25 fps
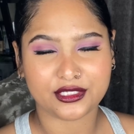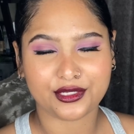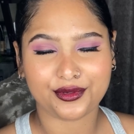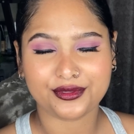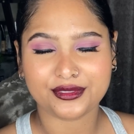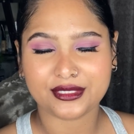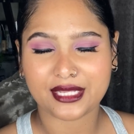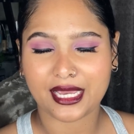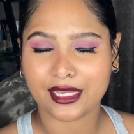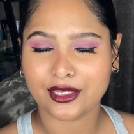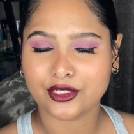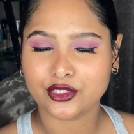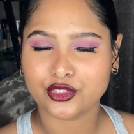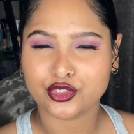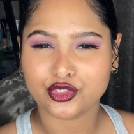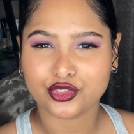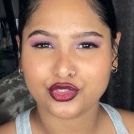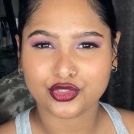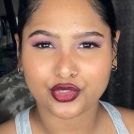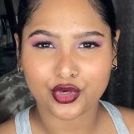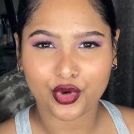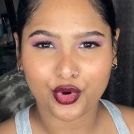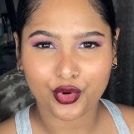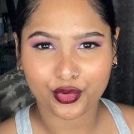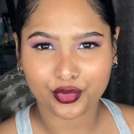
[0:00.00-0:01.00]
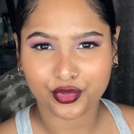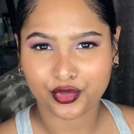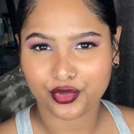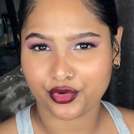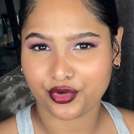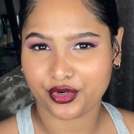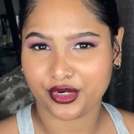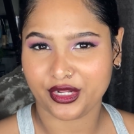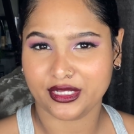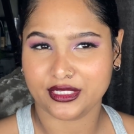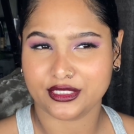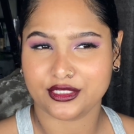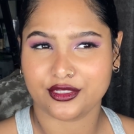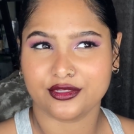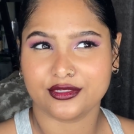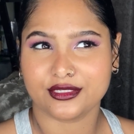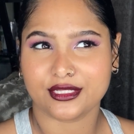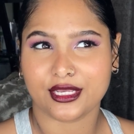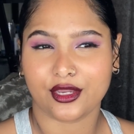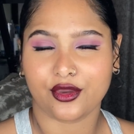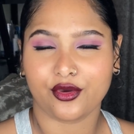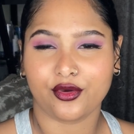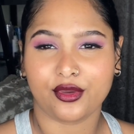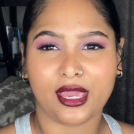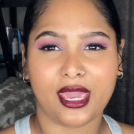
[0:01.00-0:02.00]
I was like so curious. I was
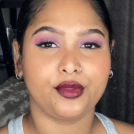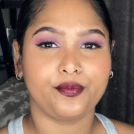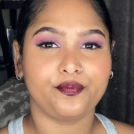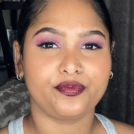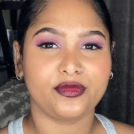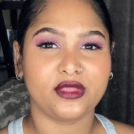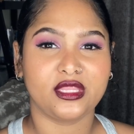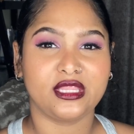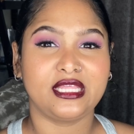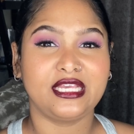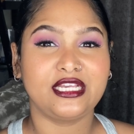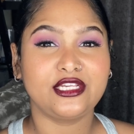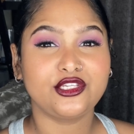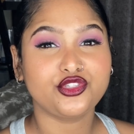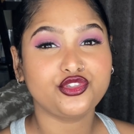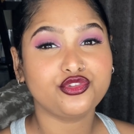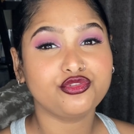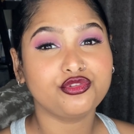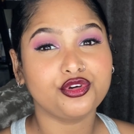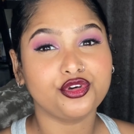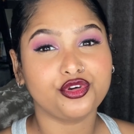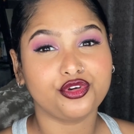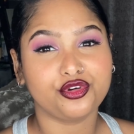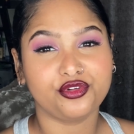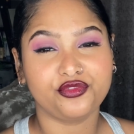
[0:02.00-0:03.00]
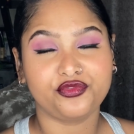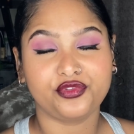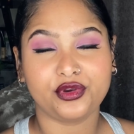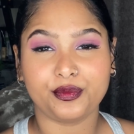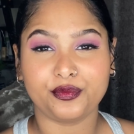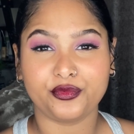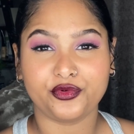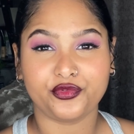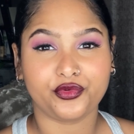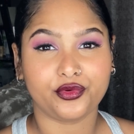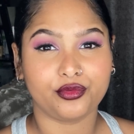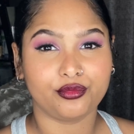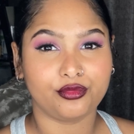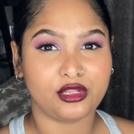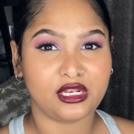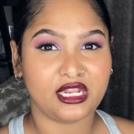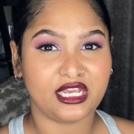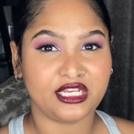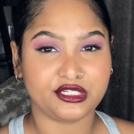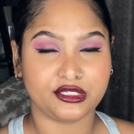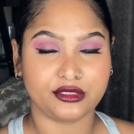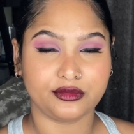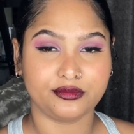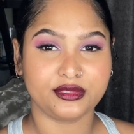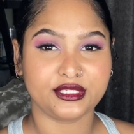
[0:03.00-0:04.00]
like, okay, these two are good from a
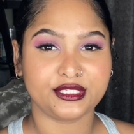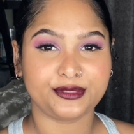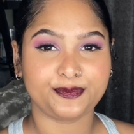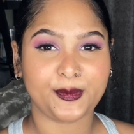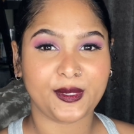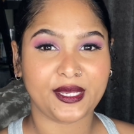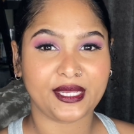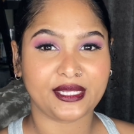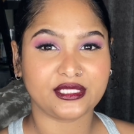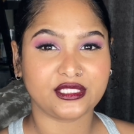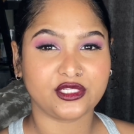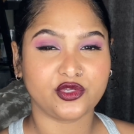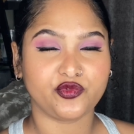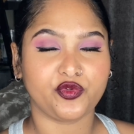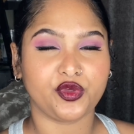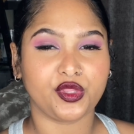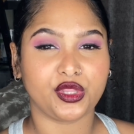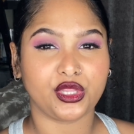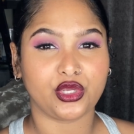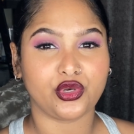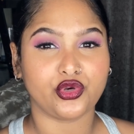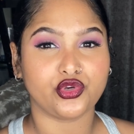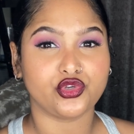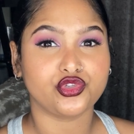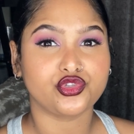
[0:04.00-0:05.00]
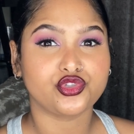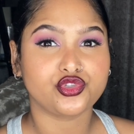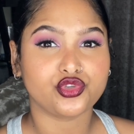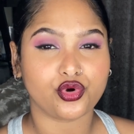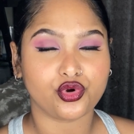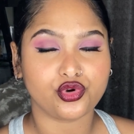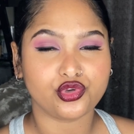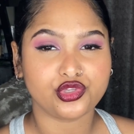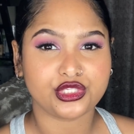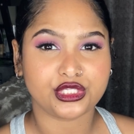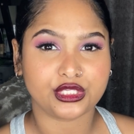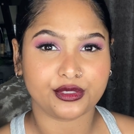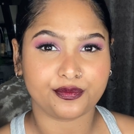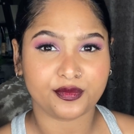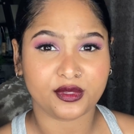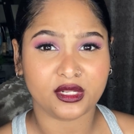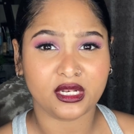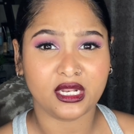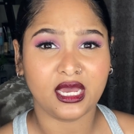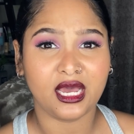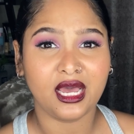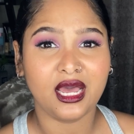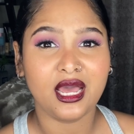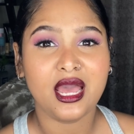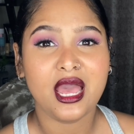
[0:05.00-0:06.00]
formulation perspective and they're so
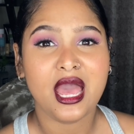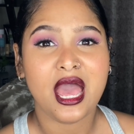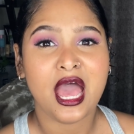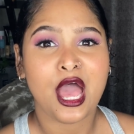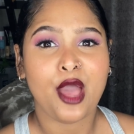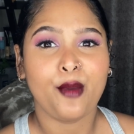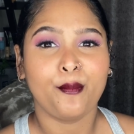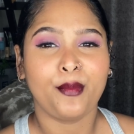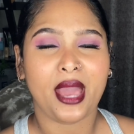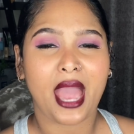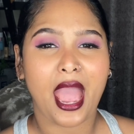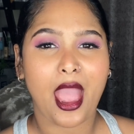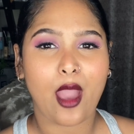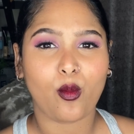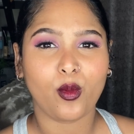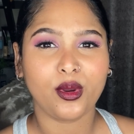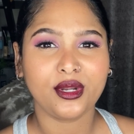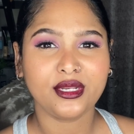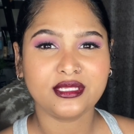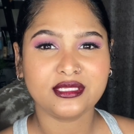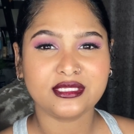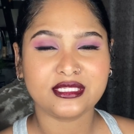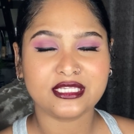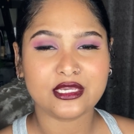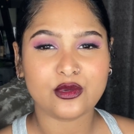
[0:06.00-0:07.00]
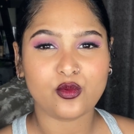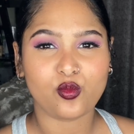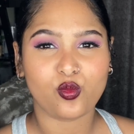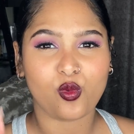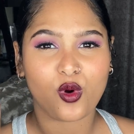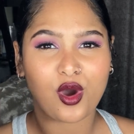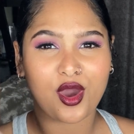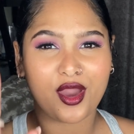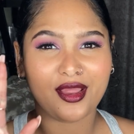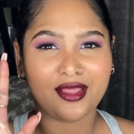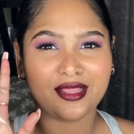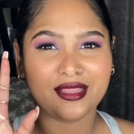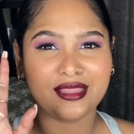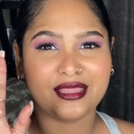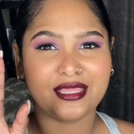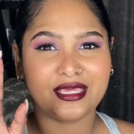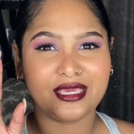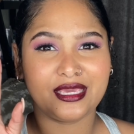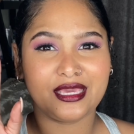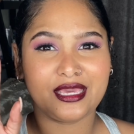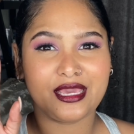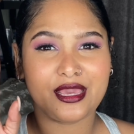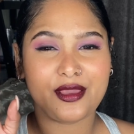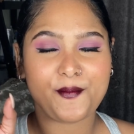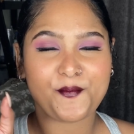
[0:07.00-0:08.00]
similar, but I want to see what
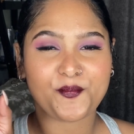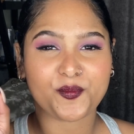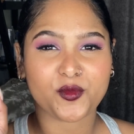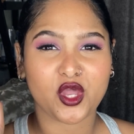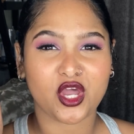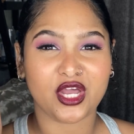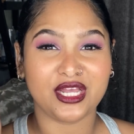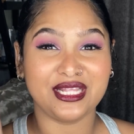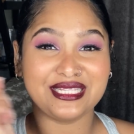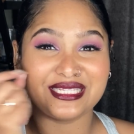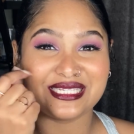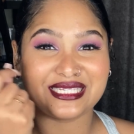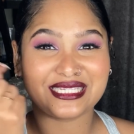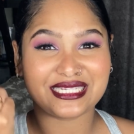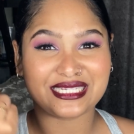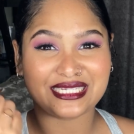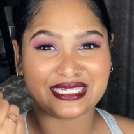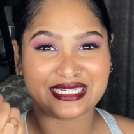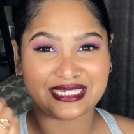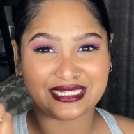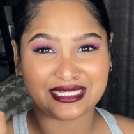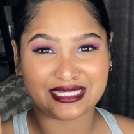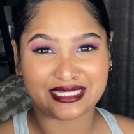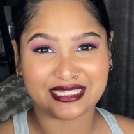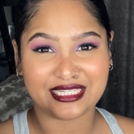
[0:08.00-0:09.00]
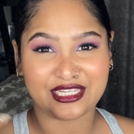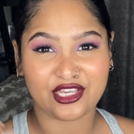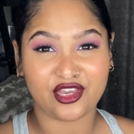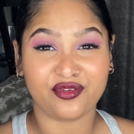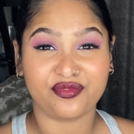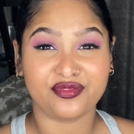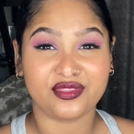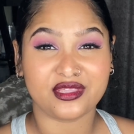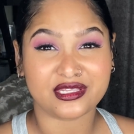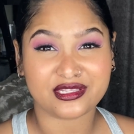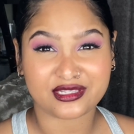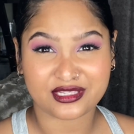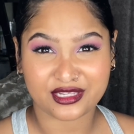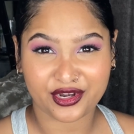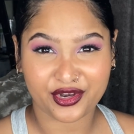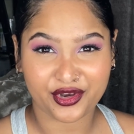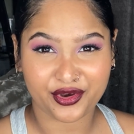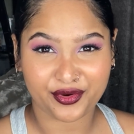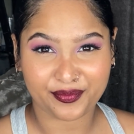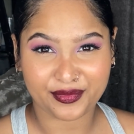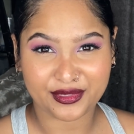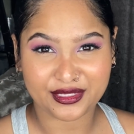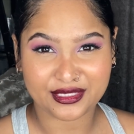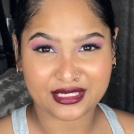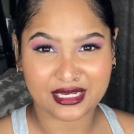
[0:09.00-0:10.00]
the consistency of the
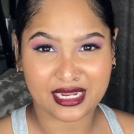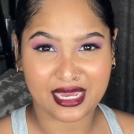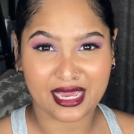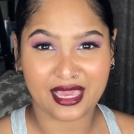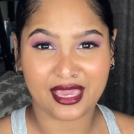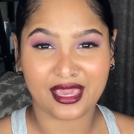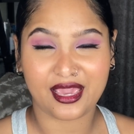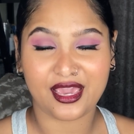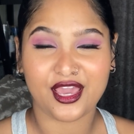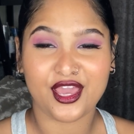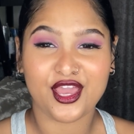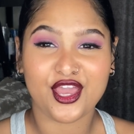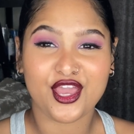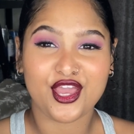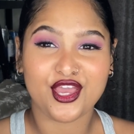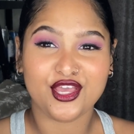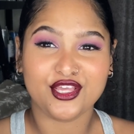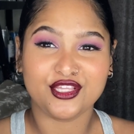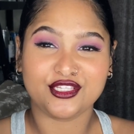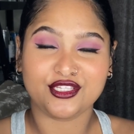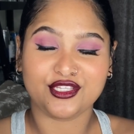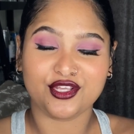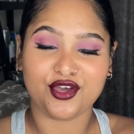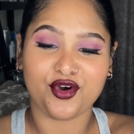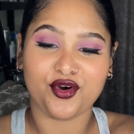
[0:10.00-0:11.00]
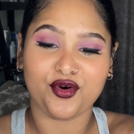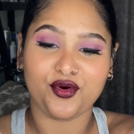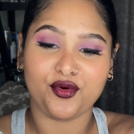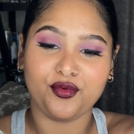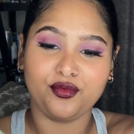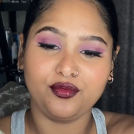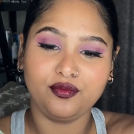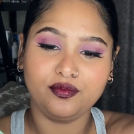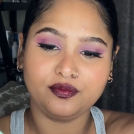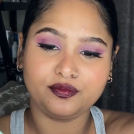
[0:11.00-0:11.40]
serum is like. So